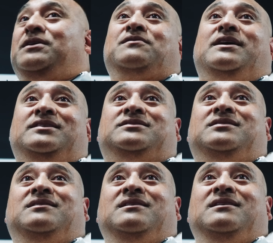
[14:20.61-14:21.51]

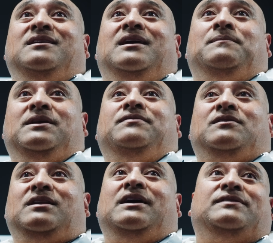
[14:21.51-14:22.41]
Christ and living
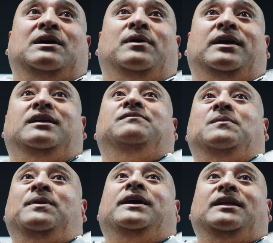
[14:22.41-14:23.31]
your life that way,
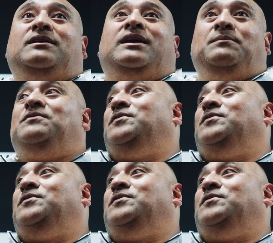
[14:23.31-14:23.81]
even playing the game of